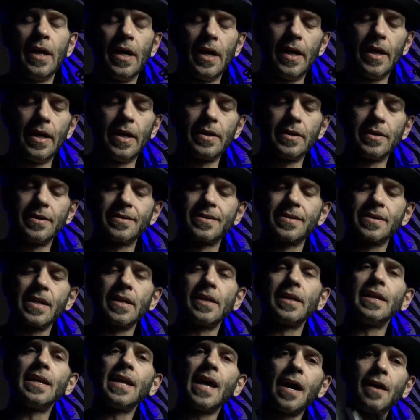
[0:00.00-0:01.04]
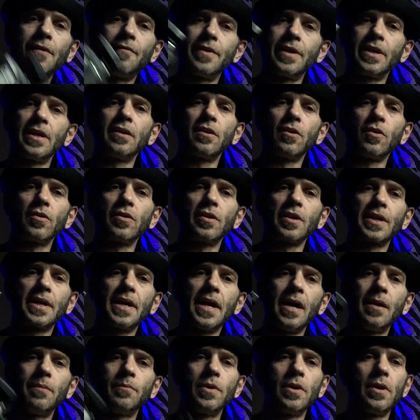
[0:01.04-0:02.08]
and instead of having it on the
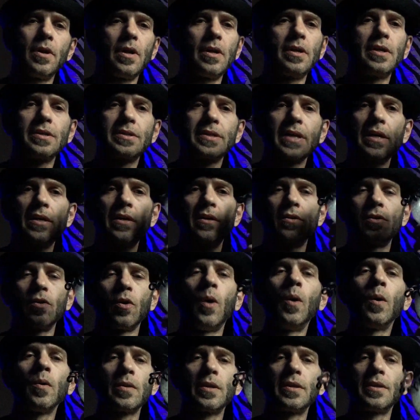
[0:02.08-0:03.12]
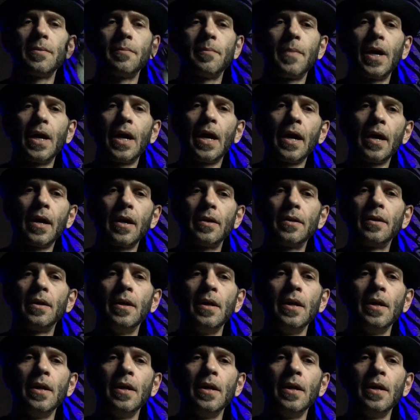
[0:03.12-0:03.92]
camera, I decided to hold it in my hand,